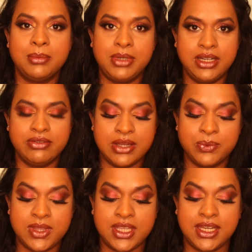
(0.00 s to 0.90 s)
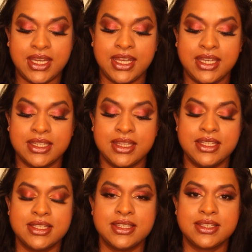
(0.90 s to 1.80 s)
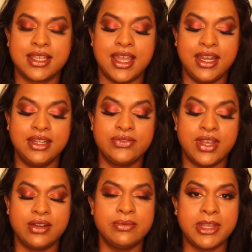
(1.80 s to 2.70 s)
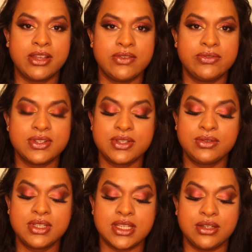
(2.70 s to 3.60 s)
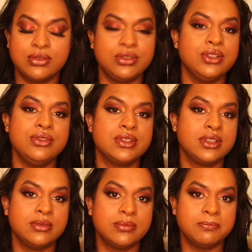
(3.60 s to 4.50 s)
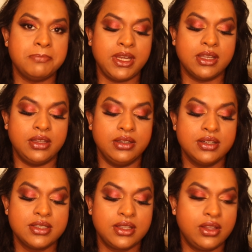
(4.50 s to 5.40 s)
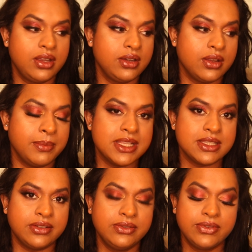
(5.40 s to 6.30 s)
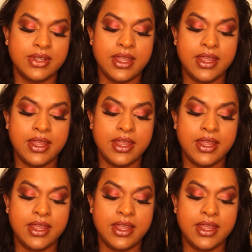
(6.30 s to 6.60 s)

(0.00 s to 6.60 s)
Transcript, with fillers: play around with it and this is kind of out of my comfort zone because I don't use many colors a lot on myself